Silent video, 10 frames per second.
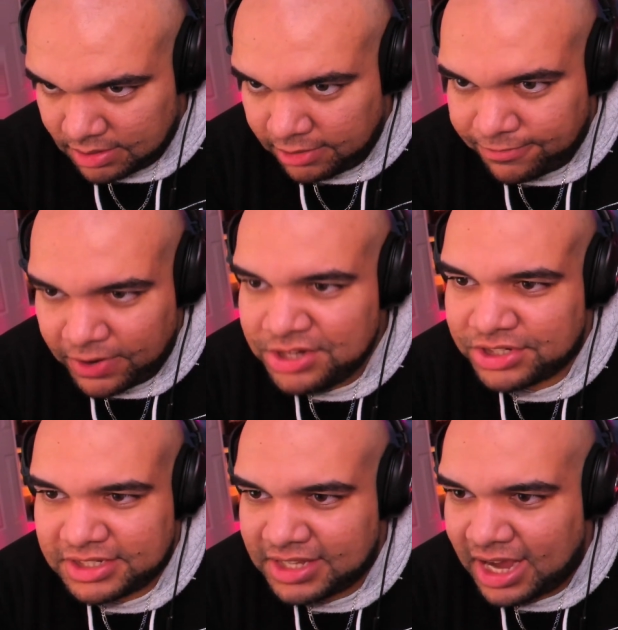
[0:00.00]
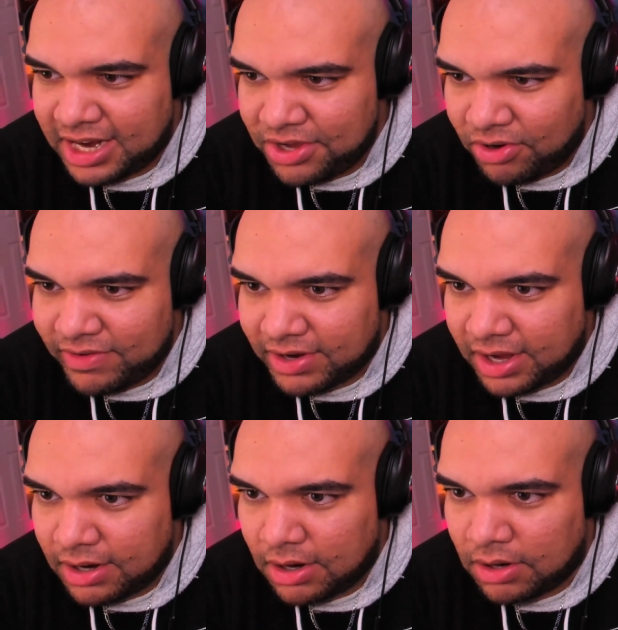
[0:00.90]
Your friend just died and you don't even
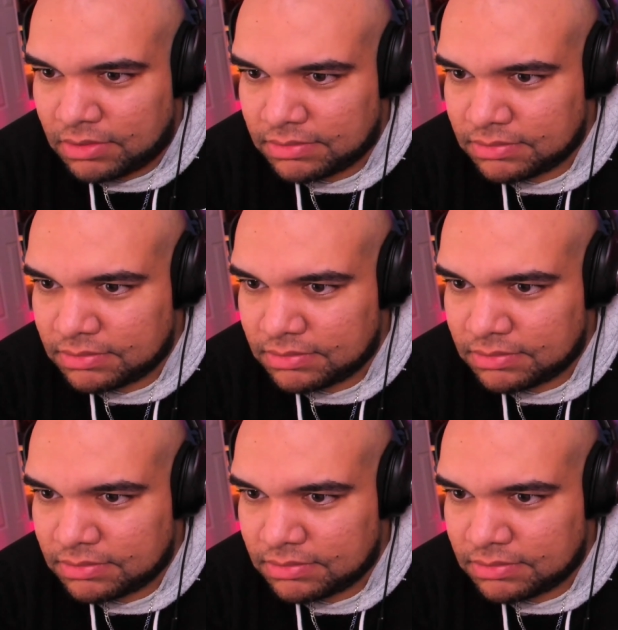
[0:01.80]
care. Oh.